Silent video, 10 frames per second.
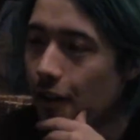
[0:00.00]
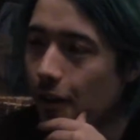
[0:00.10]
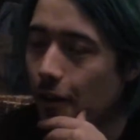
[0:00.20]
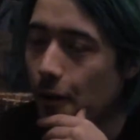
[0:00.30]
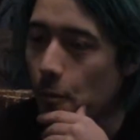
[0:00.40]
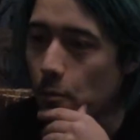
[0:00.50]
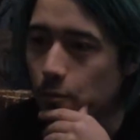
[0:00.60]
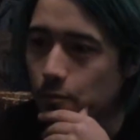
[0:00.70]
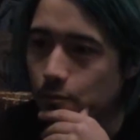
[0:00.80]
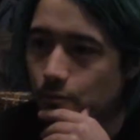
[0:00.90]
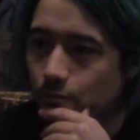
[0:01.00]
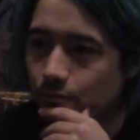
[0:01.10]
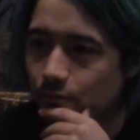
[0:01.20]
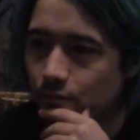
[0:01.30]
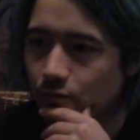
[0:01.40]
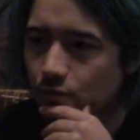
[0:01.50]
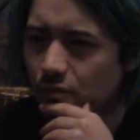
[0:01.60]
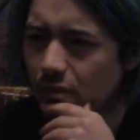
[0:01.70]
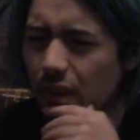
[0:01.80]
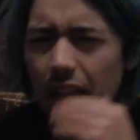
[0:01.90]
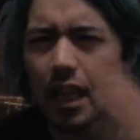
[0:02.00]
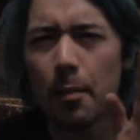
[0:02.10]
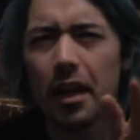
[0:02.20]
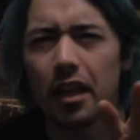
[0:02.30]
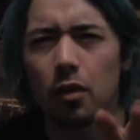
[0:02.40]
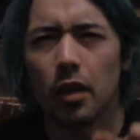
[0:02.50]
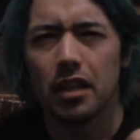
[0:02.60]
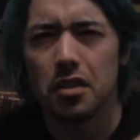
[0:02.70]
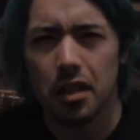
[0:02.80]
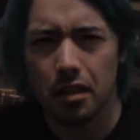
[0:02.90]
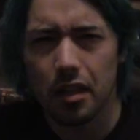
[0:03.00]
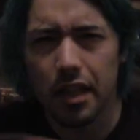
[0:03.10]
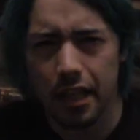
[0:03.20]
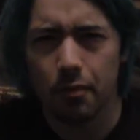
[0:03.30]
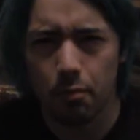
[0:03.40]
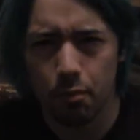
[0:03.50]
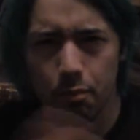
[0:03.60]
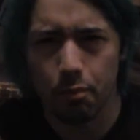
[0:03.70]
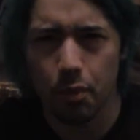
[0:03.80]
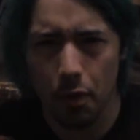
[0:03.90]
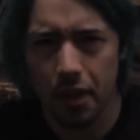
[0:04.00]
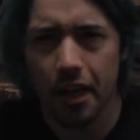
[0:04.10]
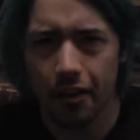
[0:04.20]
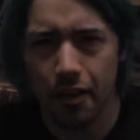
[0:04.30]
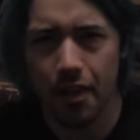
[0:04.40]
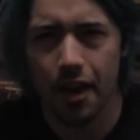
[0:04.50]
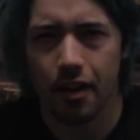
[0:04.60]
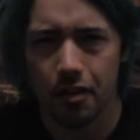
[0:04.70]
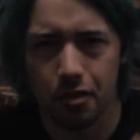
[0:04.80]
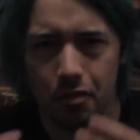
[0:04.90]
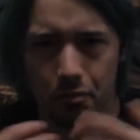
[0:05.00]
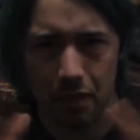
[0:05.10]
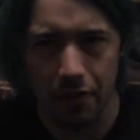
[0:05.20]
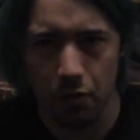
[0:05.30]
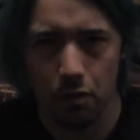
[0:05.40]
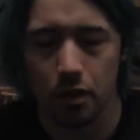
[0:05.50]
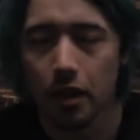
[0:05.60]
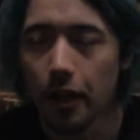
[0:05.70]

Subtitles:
In a meta kind of way, just like both here and there. So everyone.